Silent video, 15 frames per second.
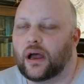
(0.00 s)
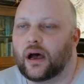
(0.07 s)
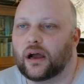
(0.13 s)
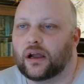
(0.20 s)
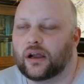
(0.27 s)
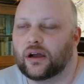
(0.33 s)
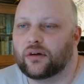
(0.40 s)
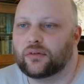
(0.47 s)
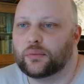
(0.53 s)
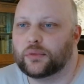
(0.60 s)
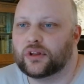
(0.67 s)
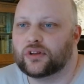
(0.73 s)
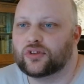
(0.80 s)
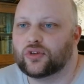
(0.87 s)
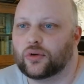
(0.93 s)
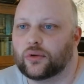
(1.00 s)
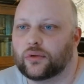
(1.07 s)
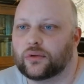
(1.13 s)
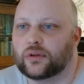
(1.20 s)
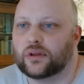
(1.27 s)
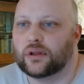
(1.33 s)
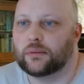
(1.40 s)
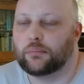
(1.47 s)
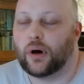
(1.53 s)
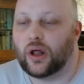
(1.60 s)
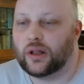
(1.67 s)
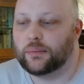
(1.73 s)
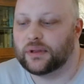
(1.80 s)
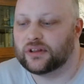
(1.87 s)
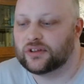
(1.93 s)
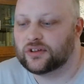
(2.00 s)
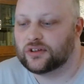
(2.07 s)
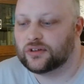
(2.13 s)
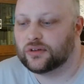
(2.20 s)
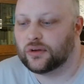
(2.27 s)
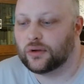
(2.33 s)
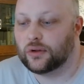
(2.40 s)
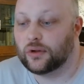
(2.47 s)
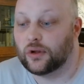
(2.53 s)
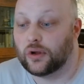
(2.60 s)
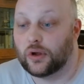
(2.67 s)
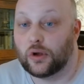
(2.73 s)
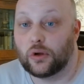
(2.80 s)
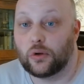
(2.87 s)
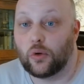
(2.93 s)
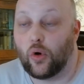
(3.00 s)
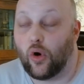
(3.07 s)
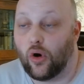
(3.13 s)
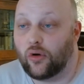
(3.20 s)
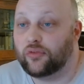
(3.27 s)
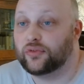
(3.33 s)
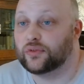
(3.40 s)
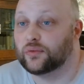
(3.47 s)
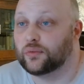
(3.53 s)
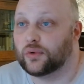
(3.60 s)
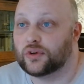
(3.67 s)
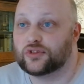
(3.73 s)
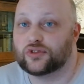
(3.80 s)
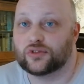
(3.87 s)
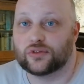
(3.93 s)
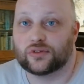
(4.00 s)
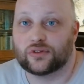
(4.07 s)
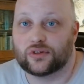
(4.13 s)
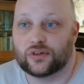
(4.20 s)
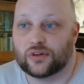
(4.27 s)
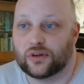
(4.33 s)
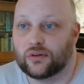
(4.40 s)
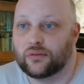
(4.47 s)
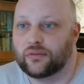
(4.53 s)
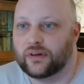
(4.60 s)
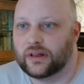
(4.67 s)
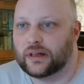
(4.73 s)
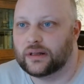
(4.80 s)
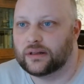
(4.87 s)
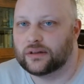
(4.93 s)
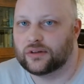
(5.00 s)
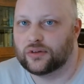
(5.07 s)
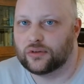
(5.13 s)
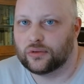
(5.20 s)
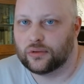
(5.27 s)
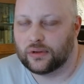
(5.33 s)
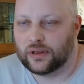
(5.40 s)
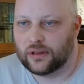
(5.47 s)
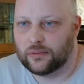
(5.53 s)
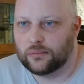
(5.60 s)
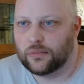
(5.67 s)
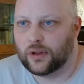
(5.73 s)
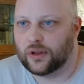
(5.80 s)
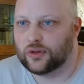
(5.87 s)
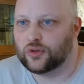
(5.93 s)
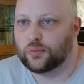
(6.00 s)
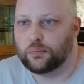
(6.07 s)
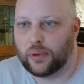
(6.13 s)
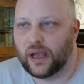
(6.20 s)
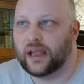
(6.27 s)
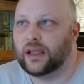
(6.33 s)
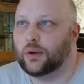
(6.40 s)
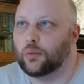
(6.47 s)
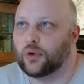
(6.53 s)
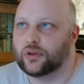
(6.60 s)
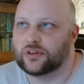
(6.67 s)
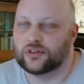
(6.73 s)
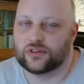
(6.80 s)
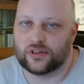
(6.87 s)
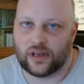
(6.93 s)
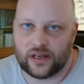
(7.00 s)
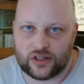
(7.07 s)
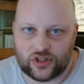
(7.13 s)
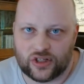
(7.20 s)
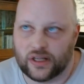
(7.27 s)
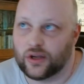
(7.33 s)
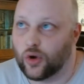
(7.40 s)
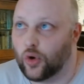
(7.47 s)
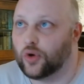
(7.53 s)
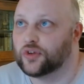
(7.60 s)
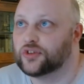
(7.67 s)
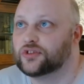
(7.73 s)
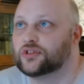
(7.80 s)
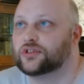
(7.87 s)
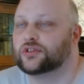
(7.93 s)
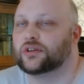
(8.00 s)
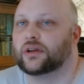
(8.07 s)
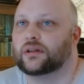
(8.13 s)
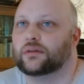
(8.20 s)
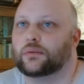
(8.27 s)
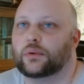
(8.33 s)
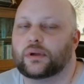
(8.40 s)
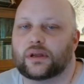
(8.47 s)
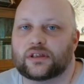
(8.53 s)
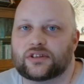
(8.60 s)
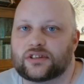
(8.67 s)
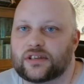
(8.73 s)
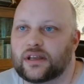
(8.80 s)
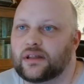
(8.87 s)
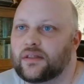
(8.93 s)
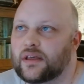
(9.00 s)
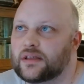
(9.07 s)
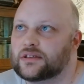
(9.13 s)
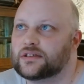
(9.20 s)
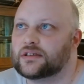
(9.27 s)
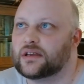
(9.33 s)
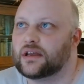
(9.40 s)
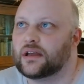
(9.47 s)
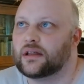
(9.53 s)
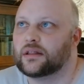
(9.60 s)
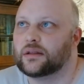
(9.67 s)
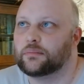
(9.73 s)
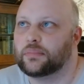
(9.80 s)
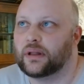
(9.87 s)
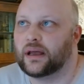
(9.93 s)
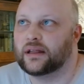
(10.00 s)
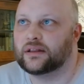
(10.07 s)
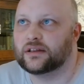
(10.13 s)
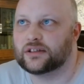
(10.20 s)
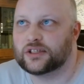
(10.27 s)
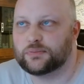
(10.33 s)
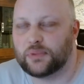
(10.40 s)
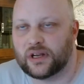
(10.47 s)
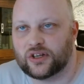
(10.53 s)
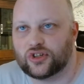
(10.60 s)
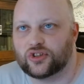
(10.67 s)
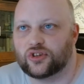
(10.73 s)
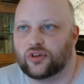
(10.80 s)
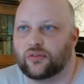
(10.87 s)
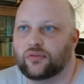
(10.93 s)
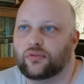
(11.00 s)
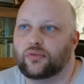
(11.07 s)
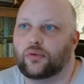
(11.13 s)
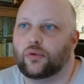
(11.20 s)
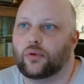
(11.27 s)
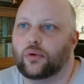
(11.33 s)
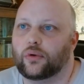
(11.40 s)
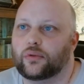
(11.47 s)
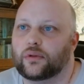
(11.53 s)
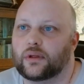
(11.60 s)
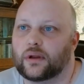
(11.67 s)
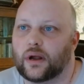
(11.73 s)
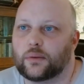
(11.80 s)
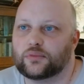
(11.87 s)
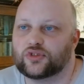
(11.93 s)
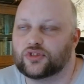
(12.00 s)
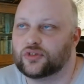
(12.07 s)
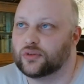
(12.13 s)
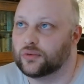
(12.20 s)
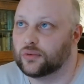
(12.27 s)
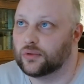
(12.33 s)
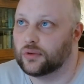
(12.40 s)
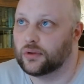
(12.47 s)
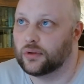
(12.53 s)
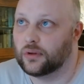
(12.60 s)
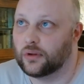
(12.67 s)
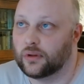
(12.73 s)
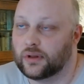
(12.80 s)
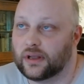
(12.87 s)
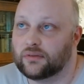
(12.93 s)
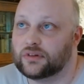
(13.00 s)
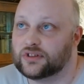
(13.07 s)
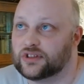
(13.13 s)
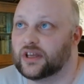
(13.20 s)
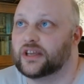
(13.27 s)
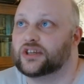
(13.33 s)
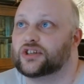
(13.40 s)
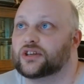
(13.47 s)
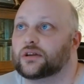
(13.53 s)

government or the parliament often wasn't willing to pay what it actually costs, and we can see this in the planned expenditure for the Ramsund naval station.